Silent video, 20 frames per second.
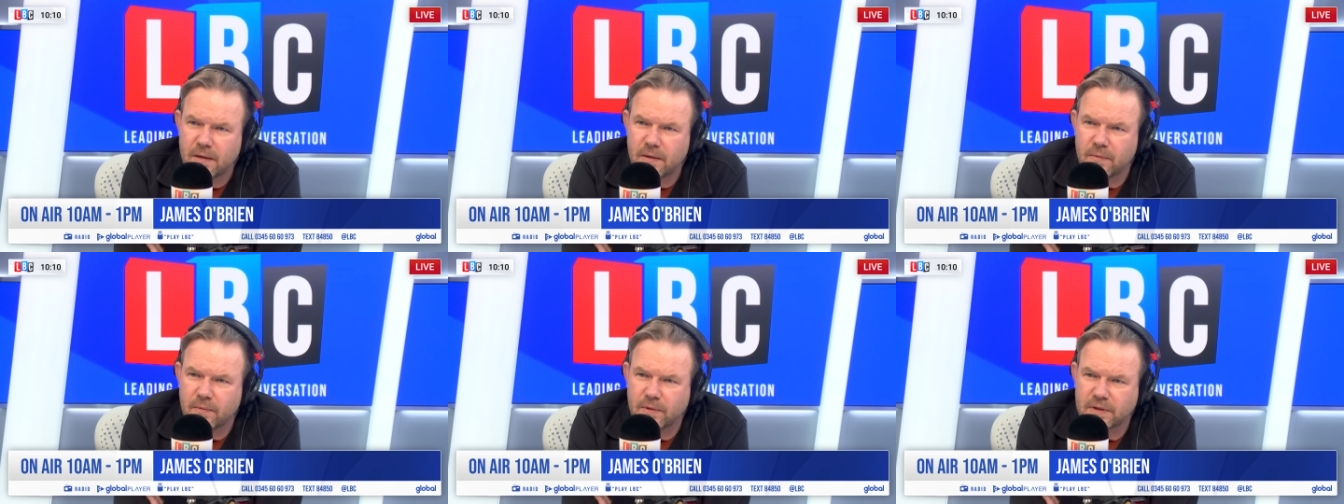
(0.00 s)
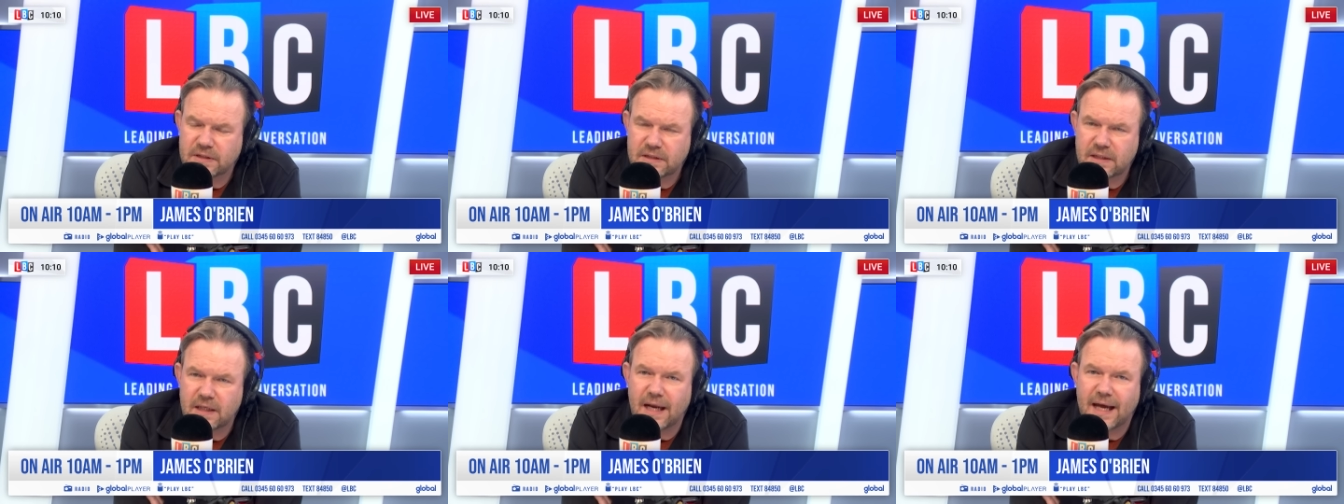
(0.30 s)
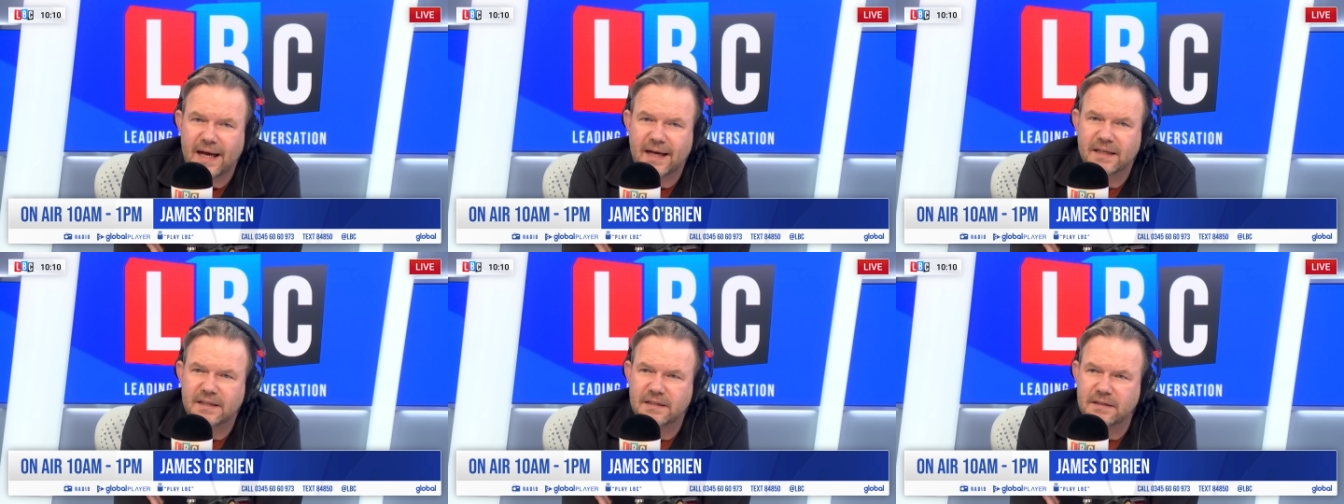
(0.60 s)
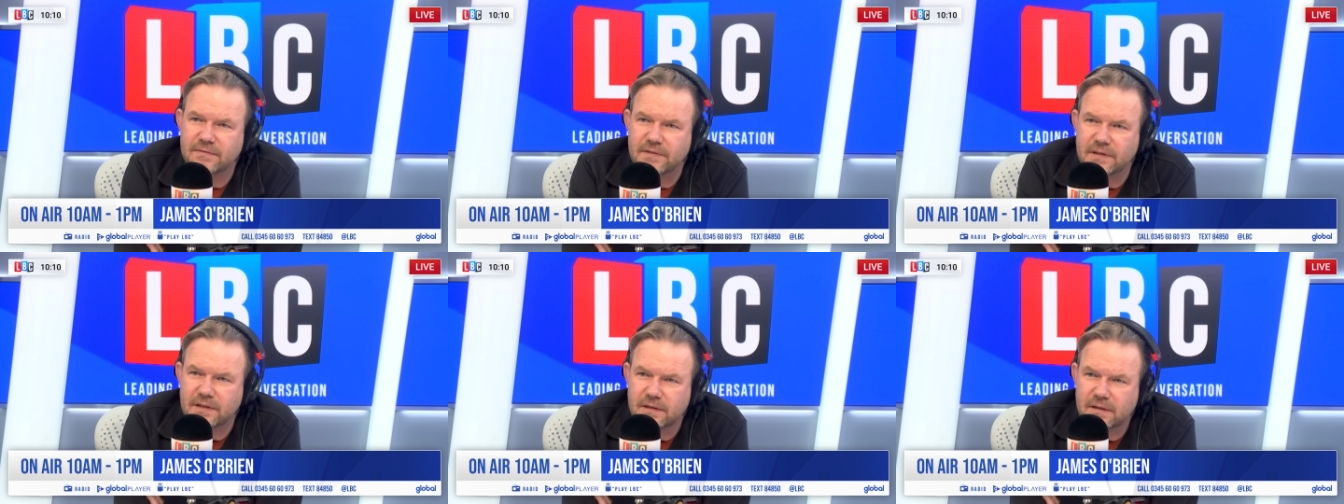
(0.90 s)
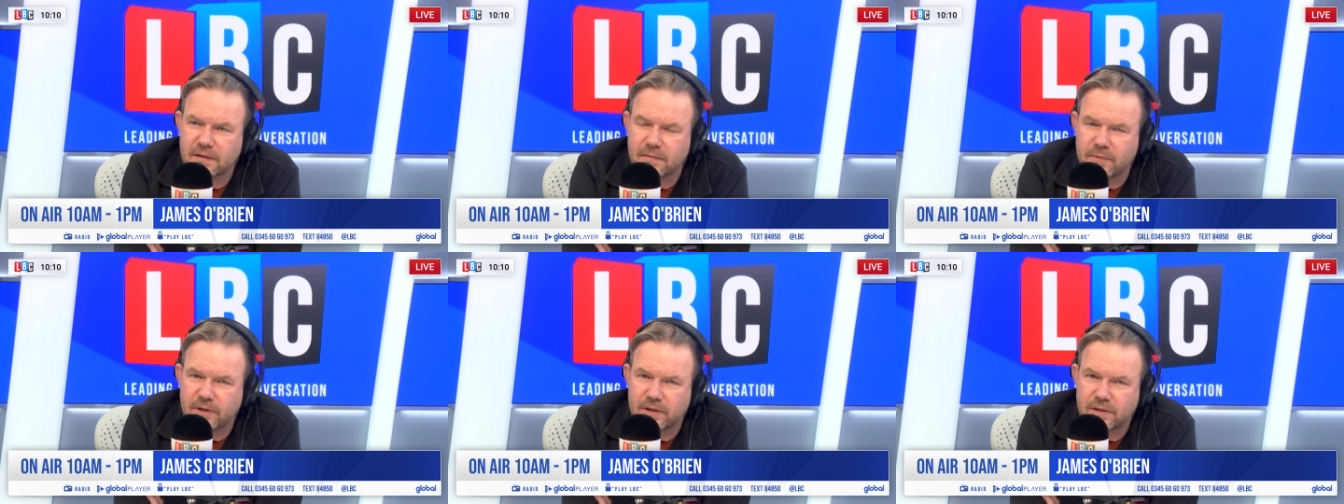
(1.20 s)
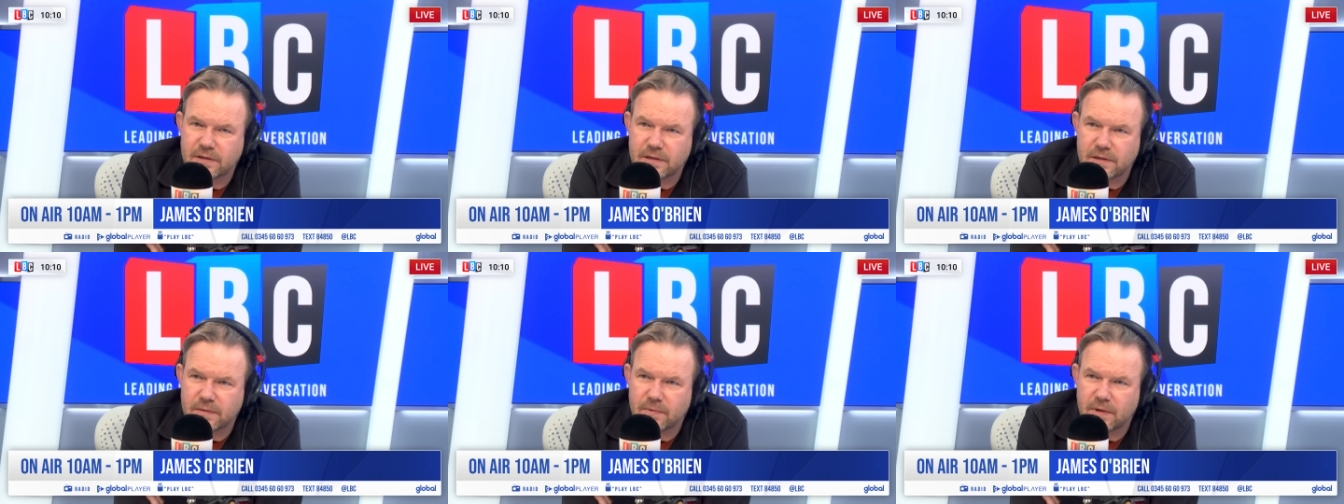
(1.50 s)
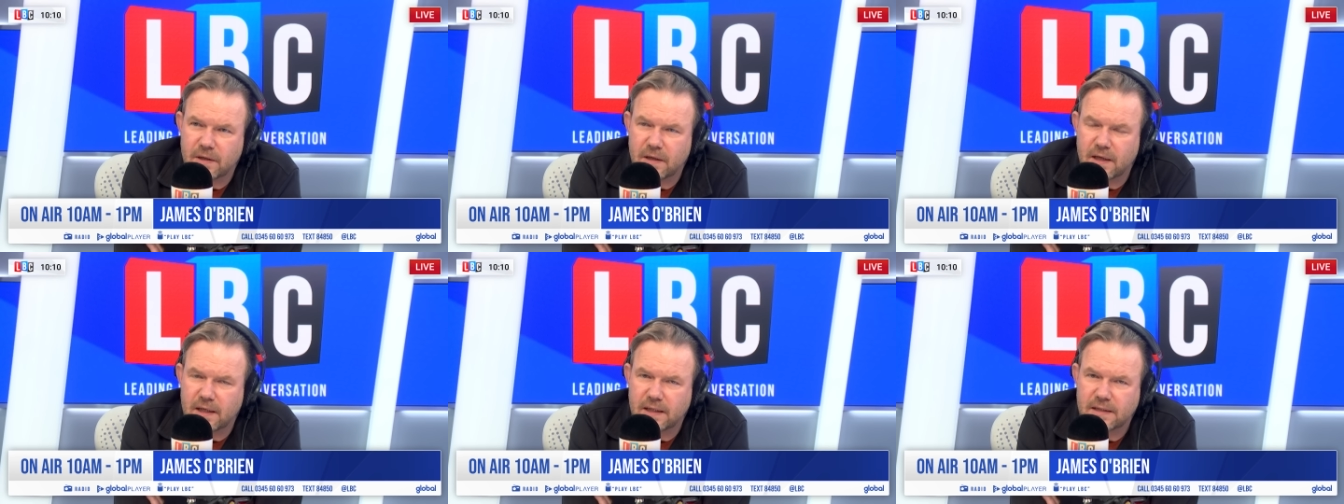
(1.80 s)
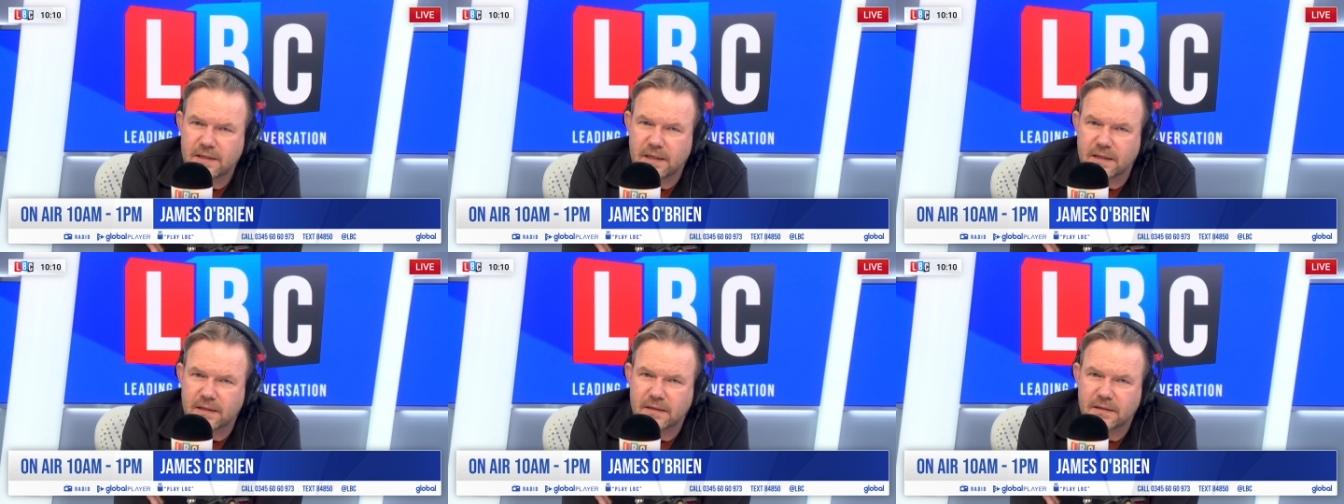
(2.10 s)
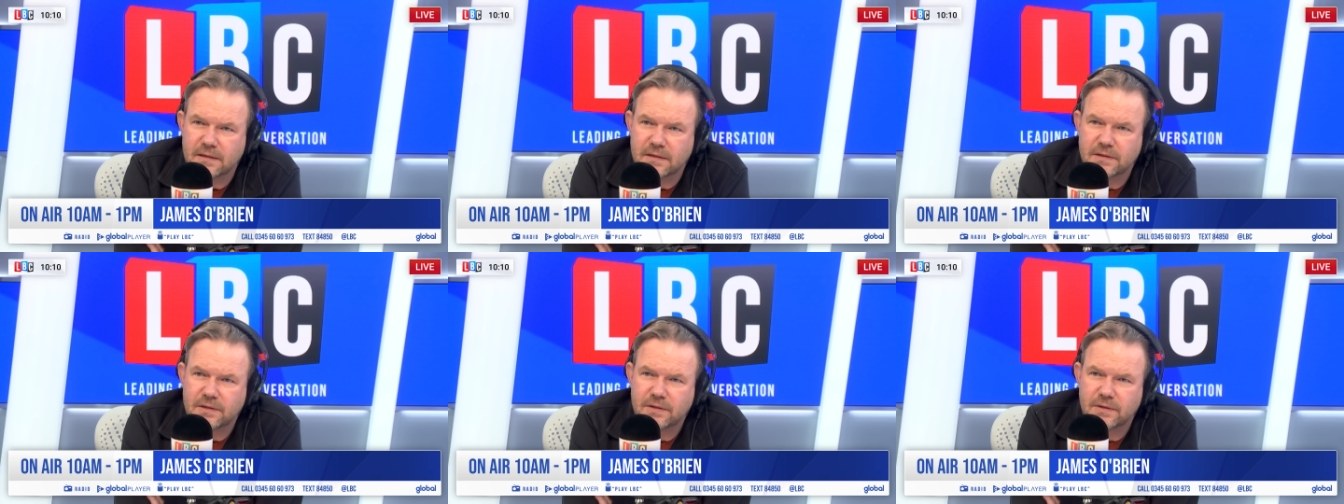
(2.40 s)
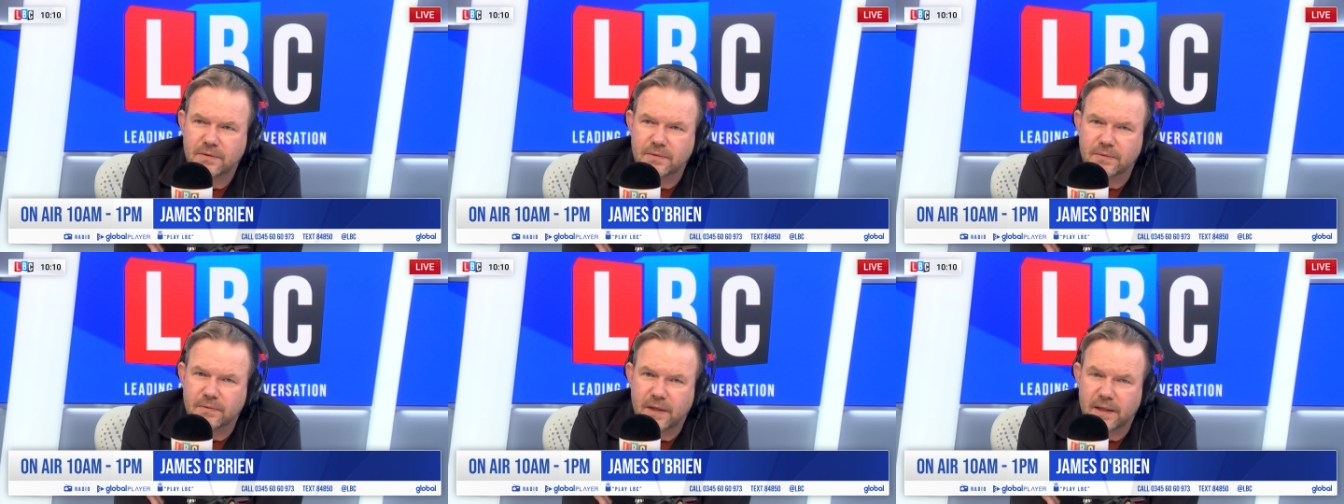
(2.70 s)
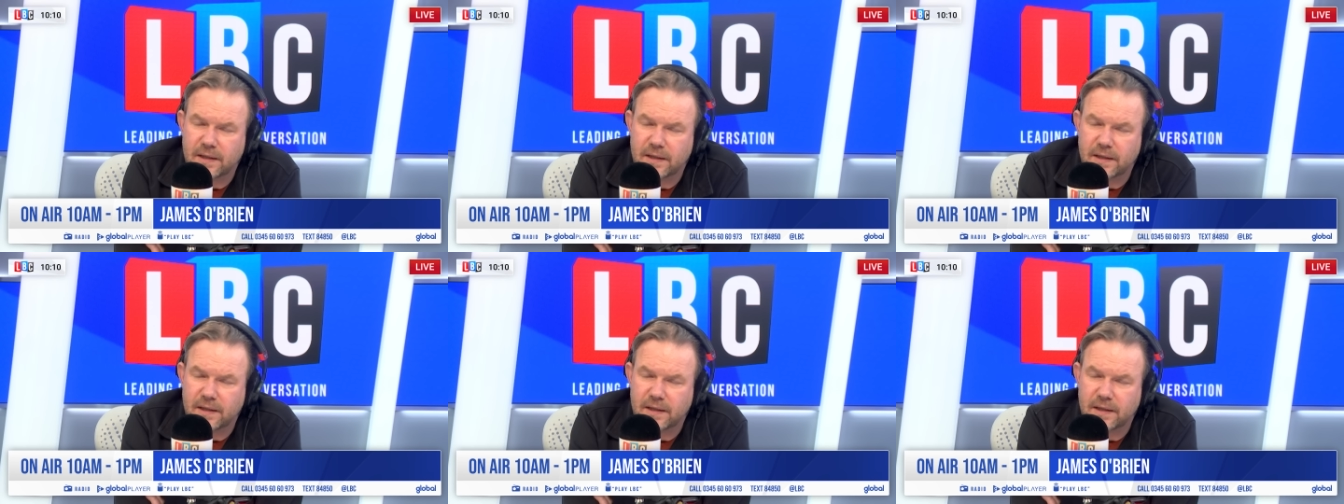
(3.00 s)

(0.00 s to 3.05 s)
were still active in the community while I attended the school,